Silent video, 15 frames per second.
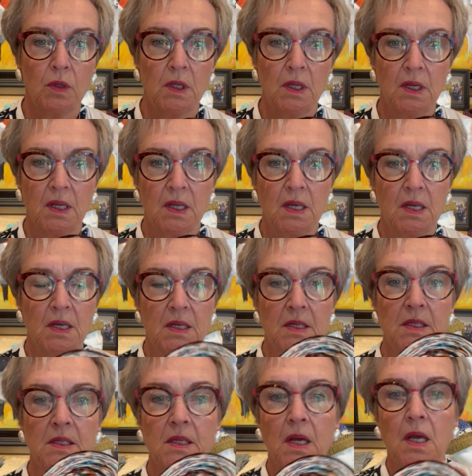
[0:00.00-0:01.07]
It
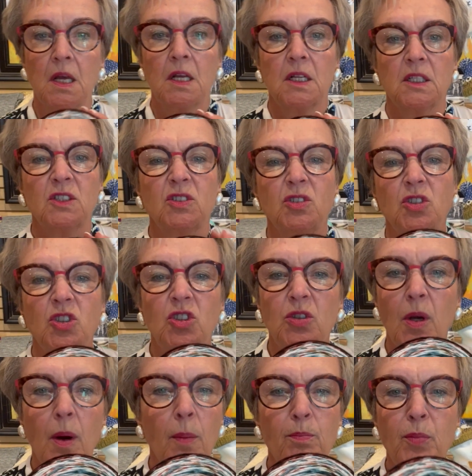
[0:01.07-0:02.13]
is
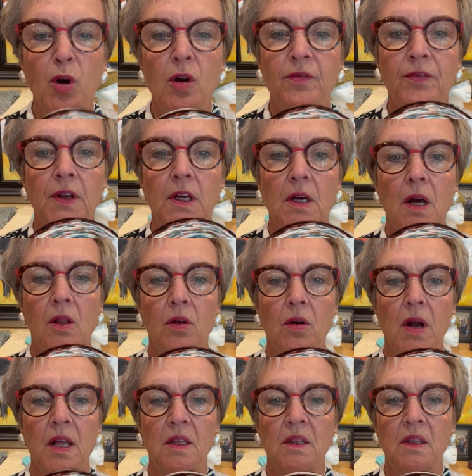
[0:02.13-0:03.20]
a perfect color.
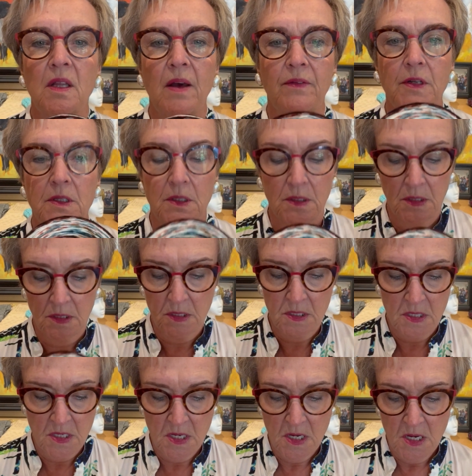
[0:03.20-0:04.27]
I love it.
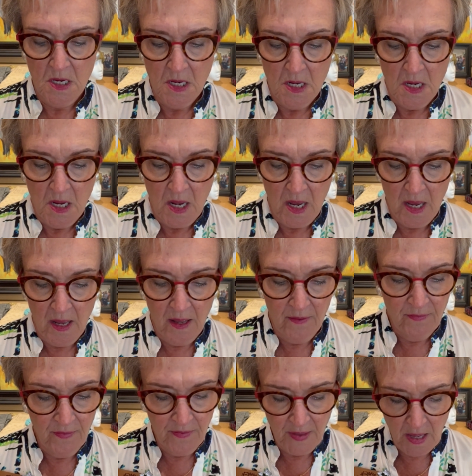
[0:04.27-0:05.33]

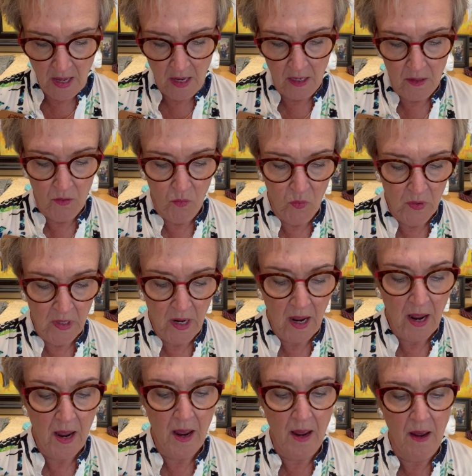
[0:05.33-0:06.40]
And then we
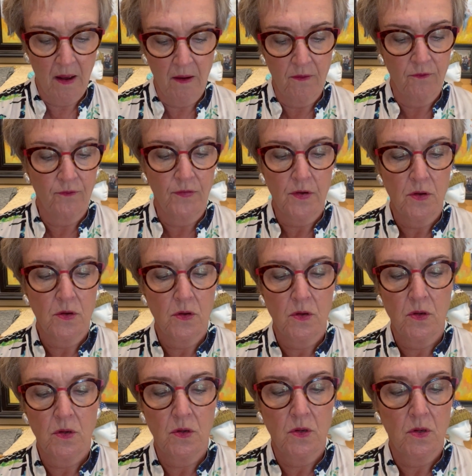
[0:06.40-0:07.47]
have
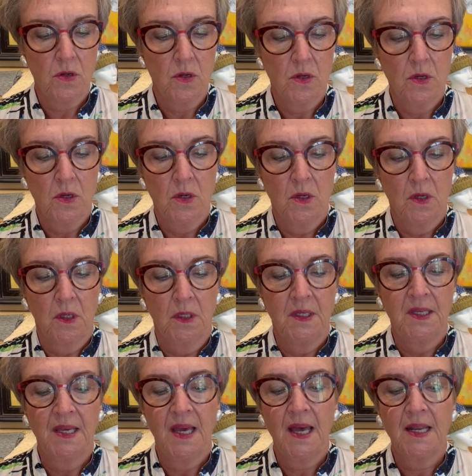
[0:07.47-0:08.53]

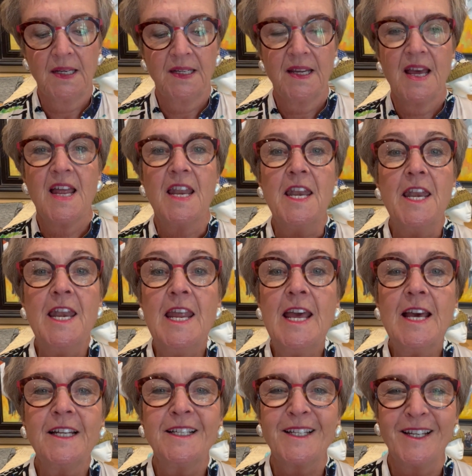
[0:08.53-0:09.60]
Get
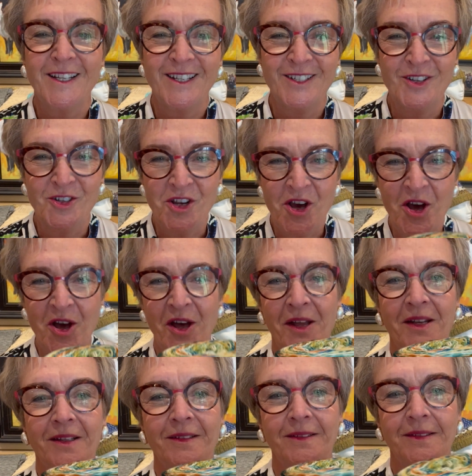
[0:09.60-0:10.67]
Knit
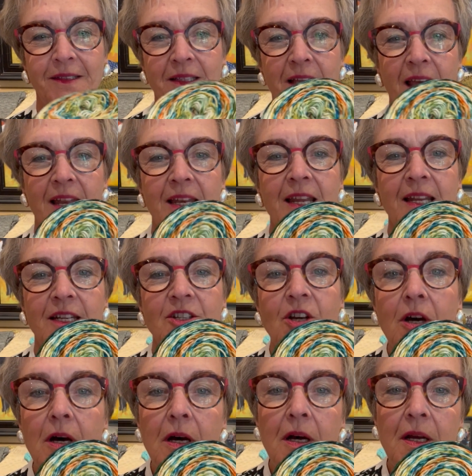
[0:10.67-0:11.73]
Done. Getting it
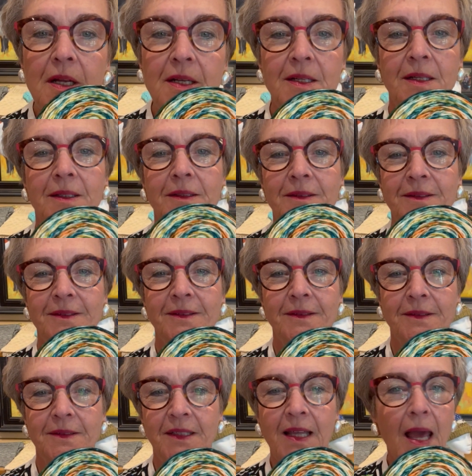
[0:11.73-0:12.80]
done.
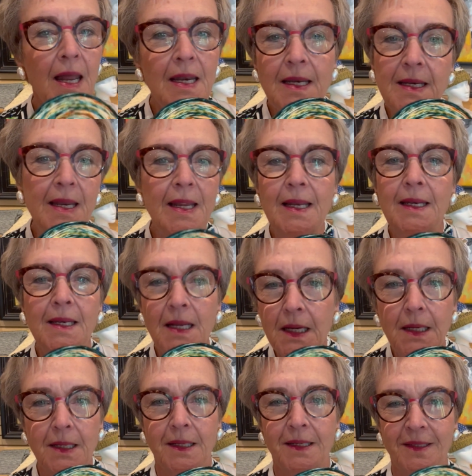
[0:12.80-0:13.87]
Getting it
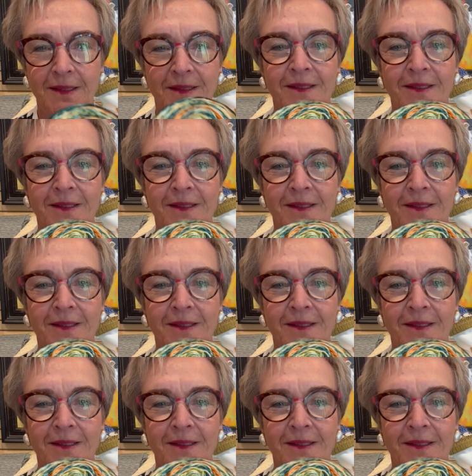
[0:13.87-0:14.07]
done.